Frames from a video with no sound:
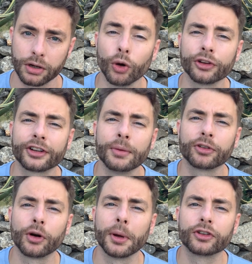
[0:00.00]
It all stems
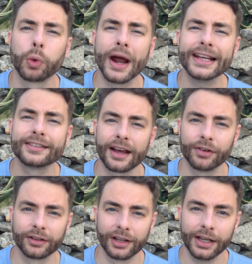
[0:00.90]
from a
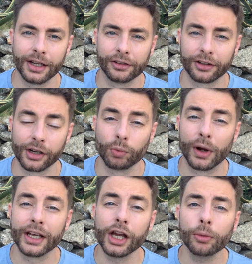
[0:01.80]
2017 incident
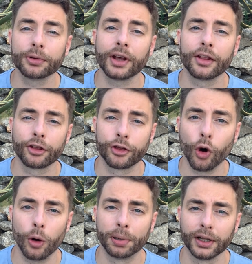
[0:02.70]
when he upset the
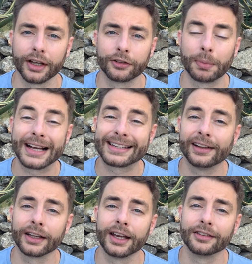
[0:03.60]
thought police by
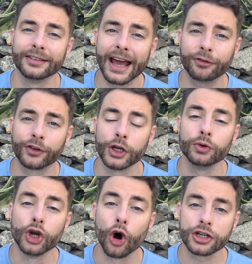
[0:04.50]
telling his nephew
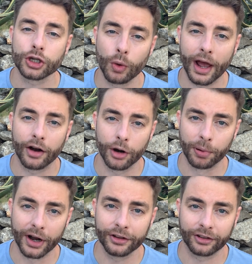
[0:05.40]
not to wear a
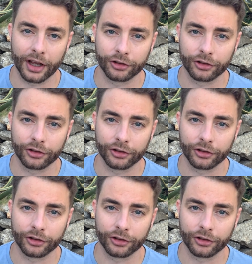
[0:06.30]
princess